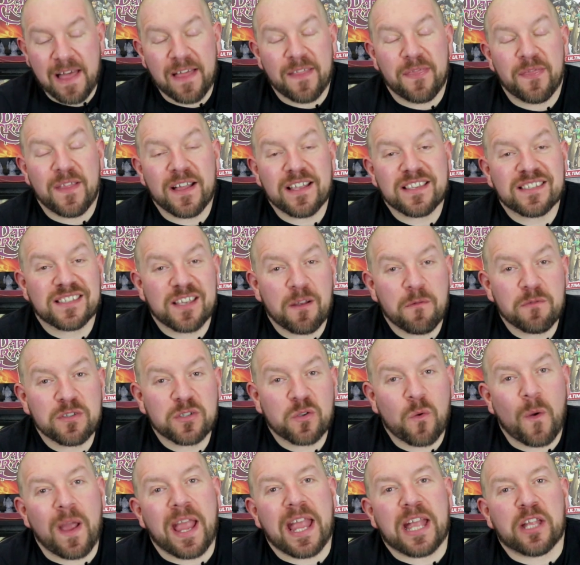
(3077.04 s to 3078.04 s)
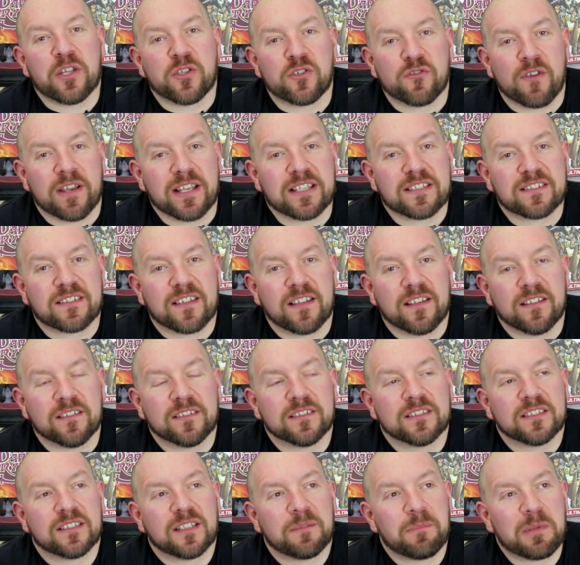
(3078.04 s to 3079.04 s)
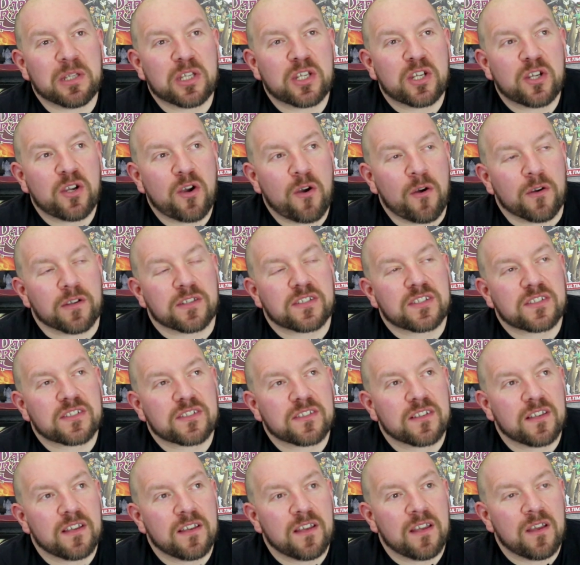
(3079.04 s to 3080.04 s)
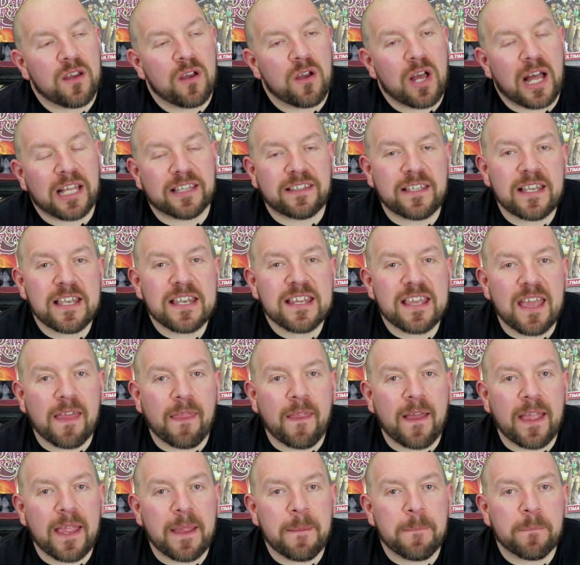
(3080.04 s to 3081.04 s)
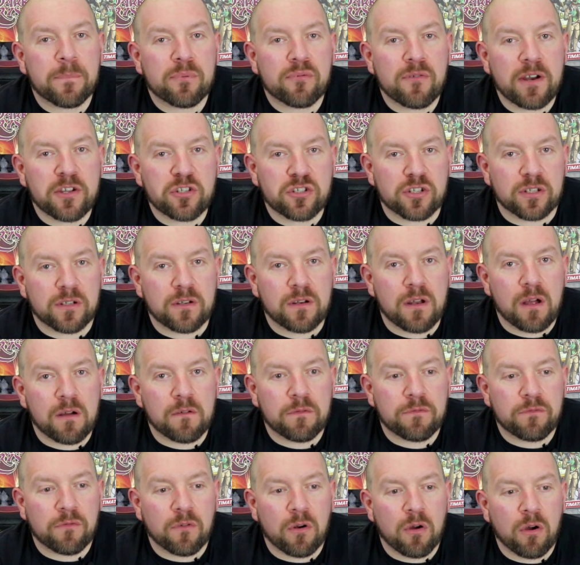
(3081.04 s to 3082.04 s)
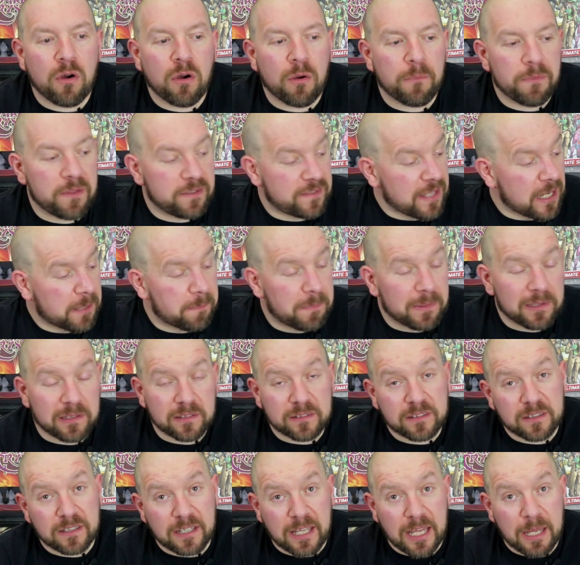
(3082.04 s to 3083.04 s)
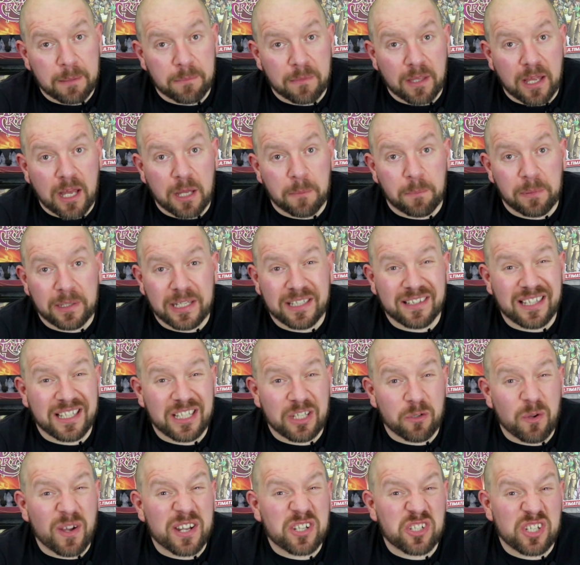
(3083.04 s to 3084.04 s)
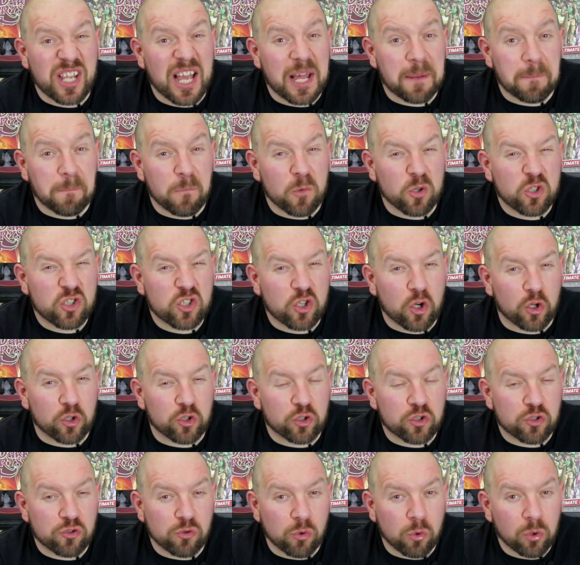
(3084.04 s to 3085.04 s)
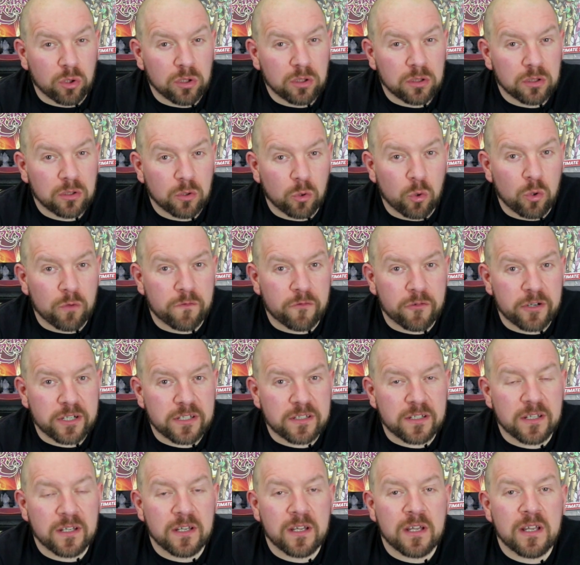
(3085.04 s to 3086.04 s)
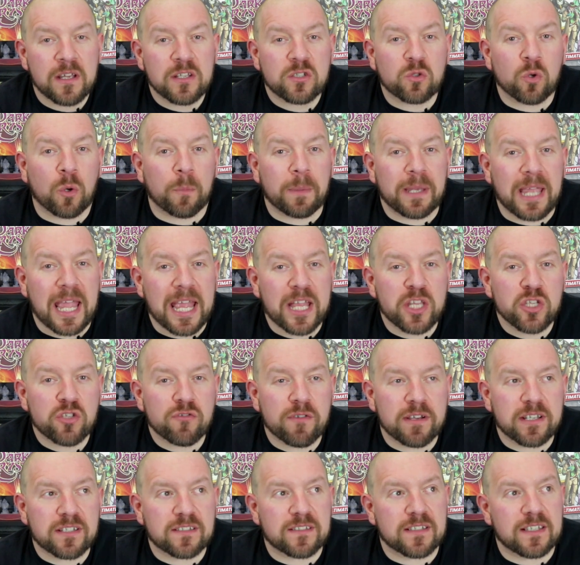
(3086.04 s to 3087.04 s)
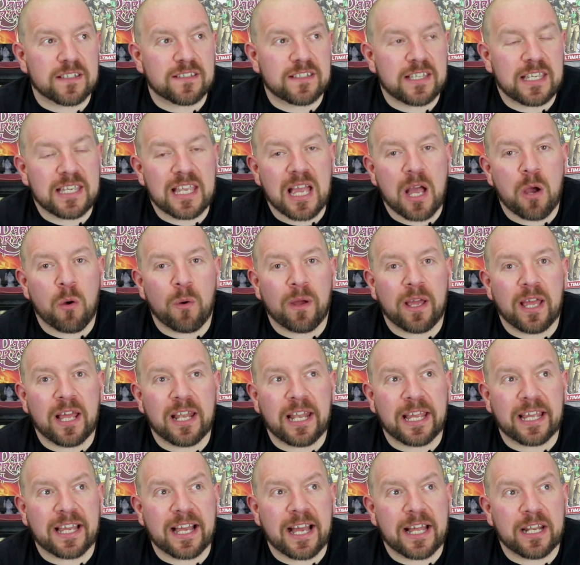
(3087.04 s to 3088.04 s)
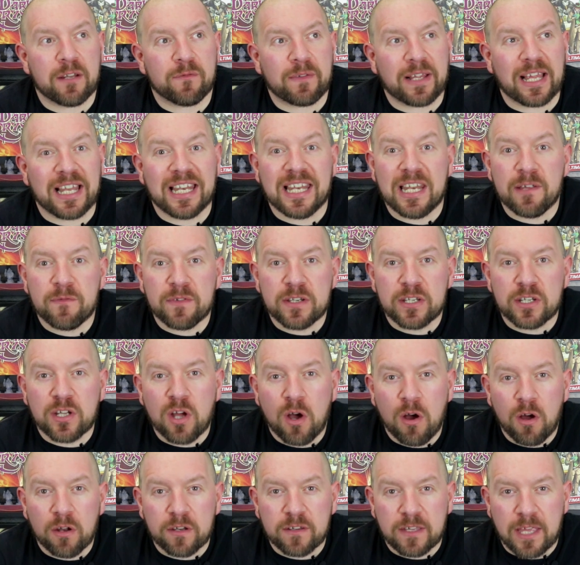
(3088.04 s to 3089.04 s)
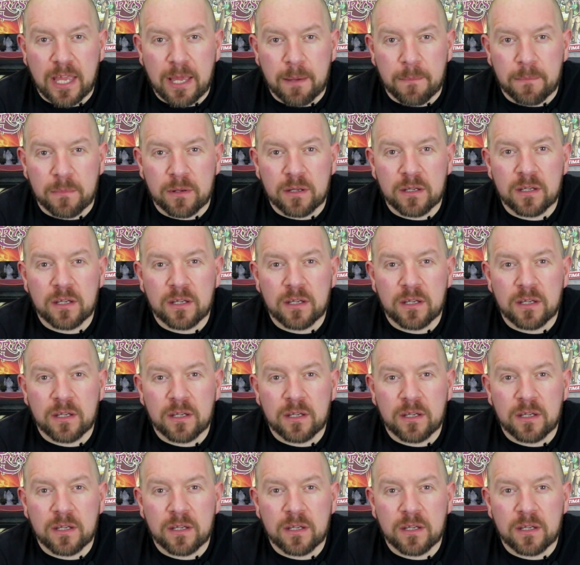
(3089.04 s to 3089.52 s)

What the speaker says: That sounds quite interesting because I didn't get that impression from the deck building game that I played that you actually had much control over it. So it'll be interesting to see how like kind of like a living card game,